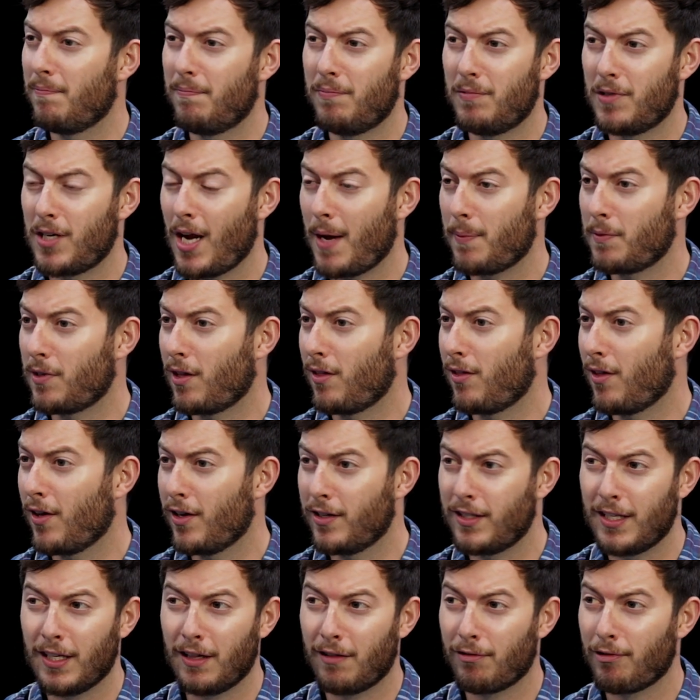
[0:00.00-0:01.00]
chapter
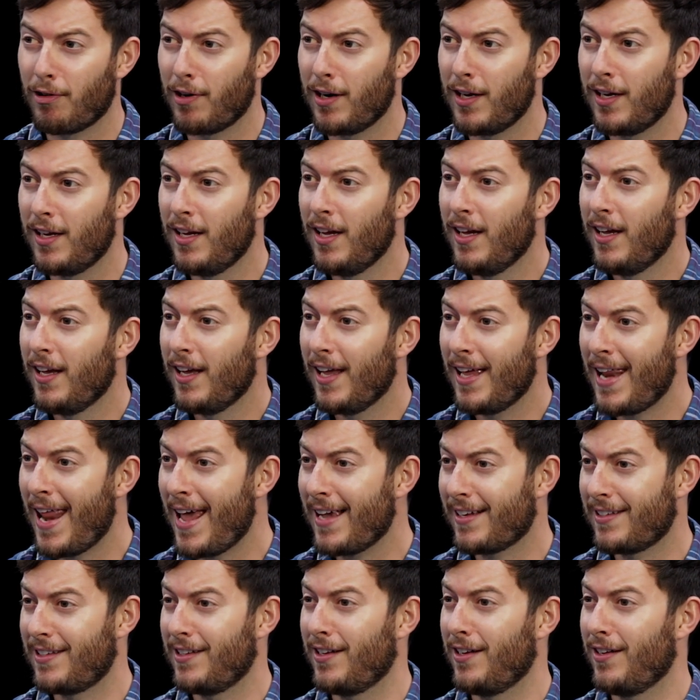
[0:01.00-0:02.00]
33 in
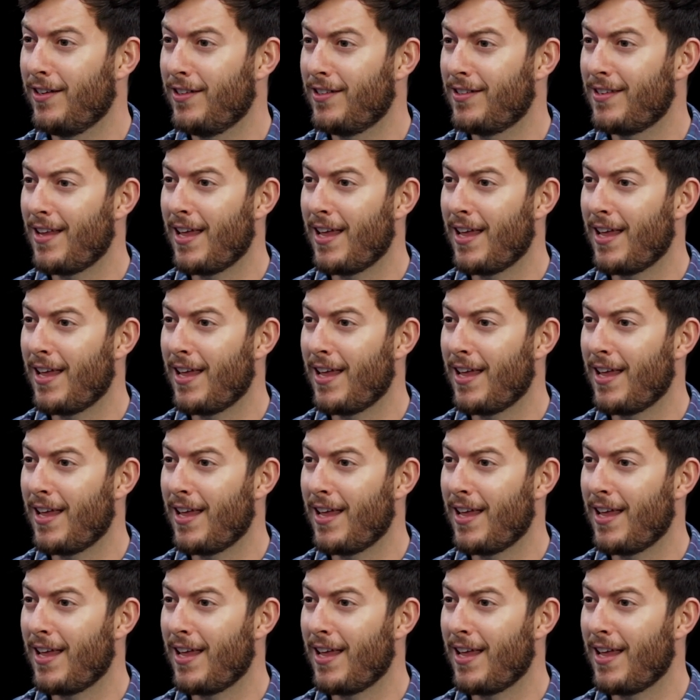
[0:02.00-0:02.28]
Exodus,